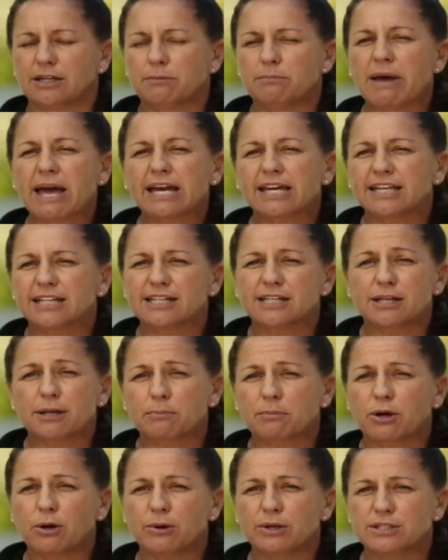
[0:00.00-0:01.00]
Mac
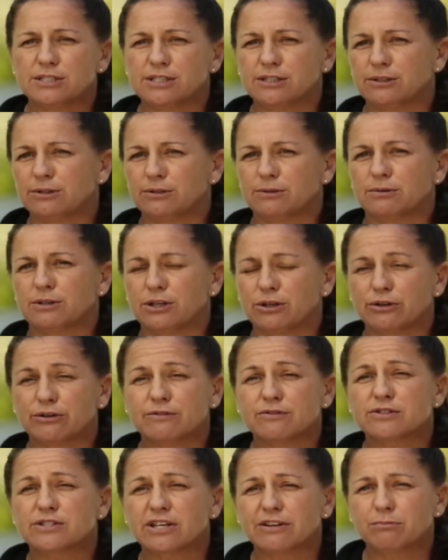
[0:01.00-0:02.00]
ended up going to the
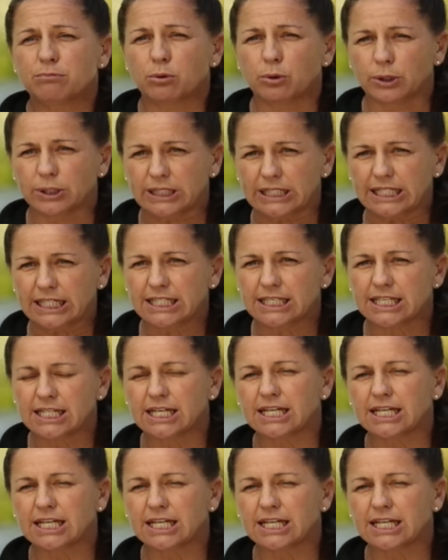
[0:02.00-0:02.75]
University of Portland.